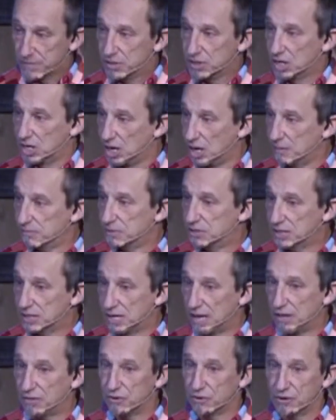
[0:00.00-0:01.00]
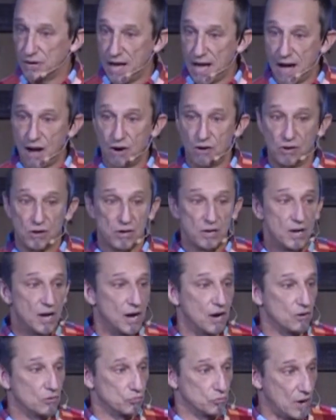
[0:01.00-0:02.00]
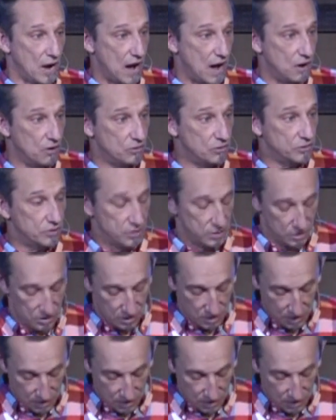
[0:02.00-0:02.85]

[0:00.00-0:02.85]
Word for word: to come together now around